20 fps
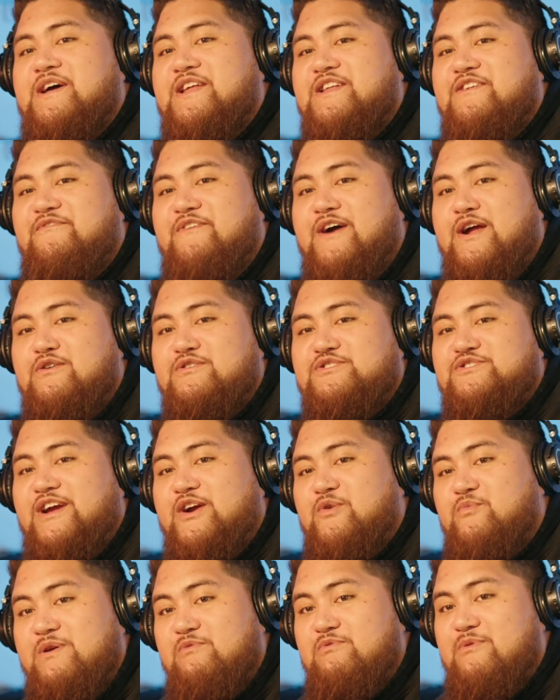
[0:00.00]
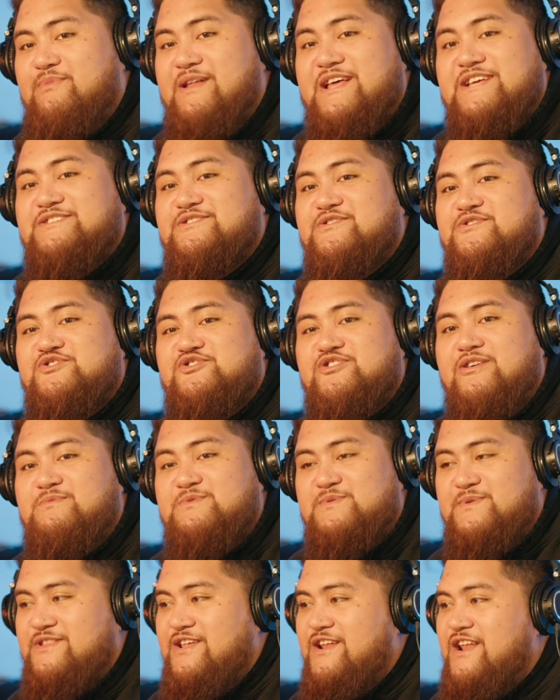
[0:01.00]
in the final track, we replaced those
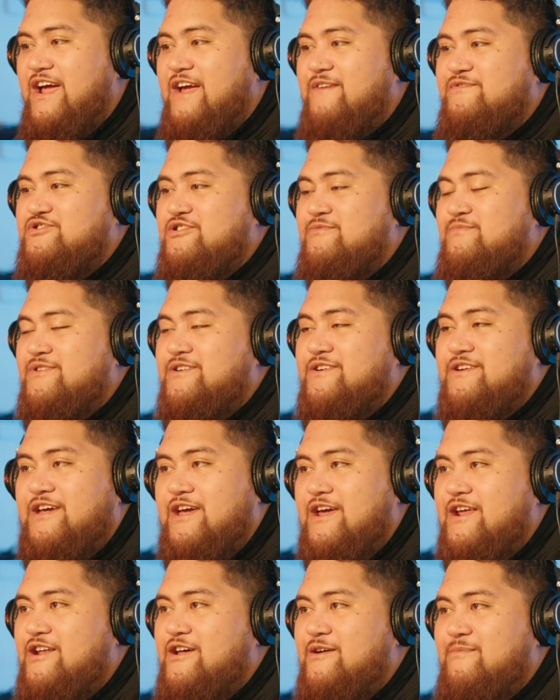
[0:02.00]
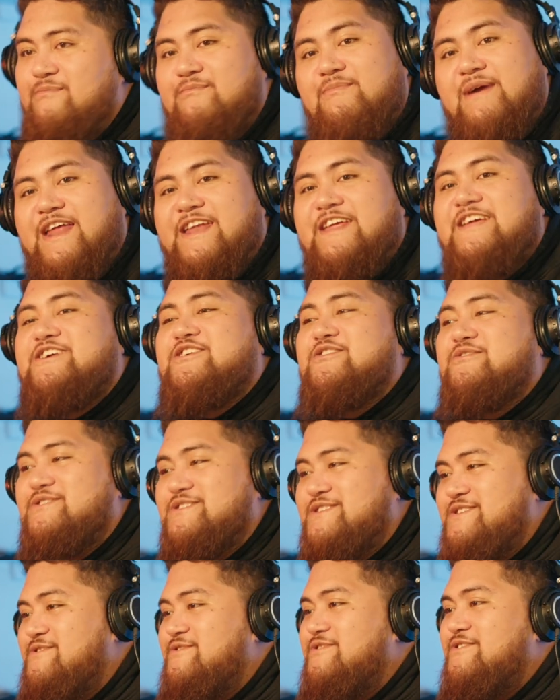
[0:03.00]
drums with a live drummer. And man, he killed
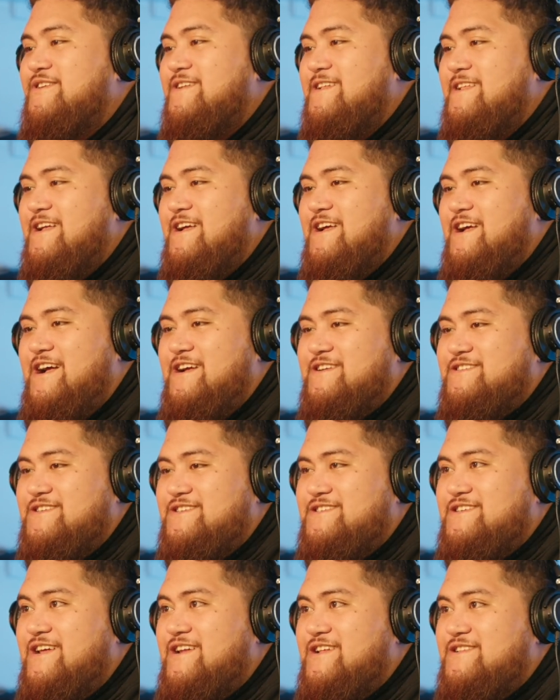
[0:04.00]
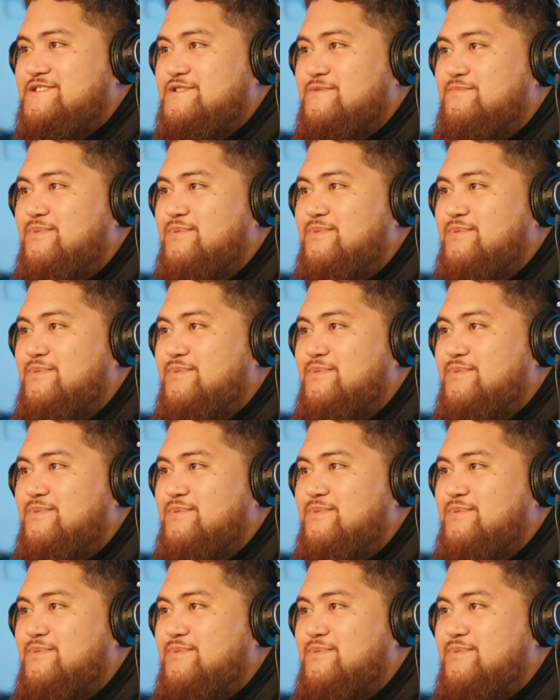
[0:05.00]
it too. So shout out to